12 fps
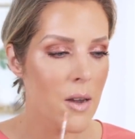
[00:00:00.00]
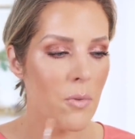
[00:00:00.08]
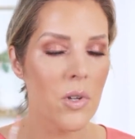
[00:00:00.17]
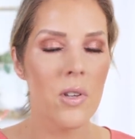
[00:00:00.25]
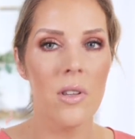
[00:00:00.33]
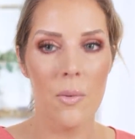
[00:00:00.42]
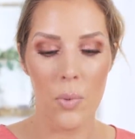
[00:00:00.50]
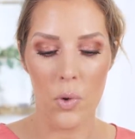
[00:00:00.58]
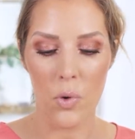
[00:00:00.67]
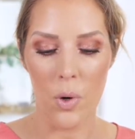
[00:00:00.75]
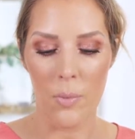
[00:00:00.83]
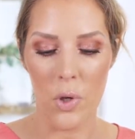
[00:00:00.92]
which is the
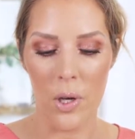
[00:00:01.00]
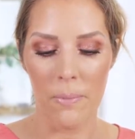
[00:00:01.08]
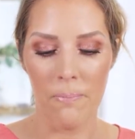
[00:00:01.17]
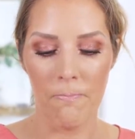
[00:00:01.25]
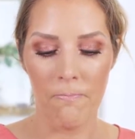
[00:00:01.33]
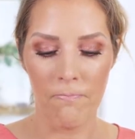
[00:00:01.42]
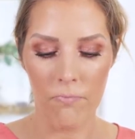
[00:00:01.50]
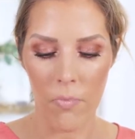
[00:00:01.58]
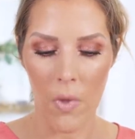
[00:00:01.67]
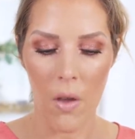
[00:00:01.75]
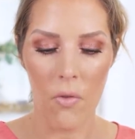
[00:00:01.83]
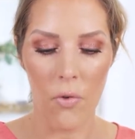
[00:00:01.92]
prescription
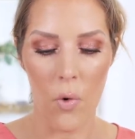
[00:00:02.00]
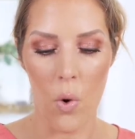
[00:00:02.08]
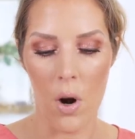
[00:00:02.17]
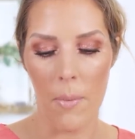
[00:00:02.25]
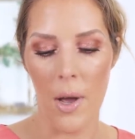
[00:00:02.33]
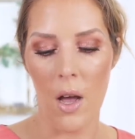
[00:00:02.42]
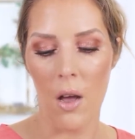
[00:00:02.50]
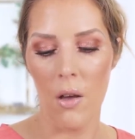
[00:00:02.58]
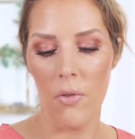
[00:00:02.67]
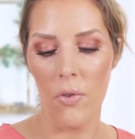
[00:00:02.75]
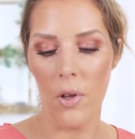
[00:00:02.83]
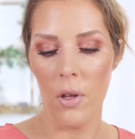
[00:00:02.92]
form
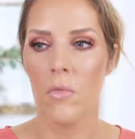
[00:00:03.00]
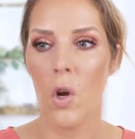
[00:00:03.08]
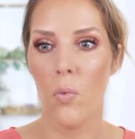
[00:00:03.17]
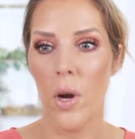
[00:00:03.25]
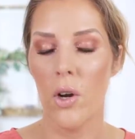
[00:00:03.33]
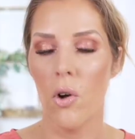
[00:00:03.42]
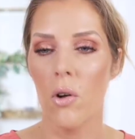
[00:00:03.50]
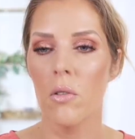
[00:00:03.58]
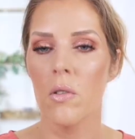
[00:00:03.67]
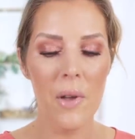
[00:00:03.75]
of retinol.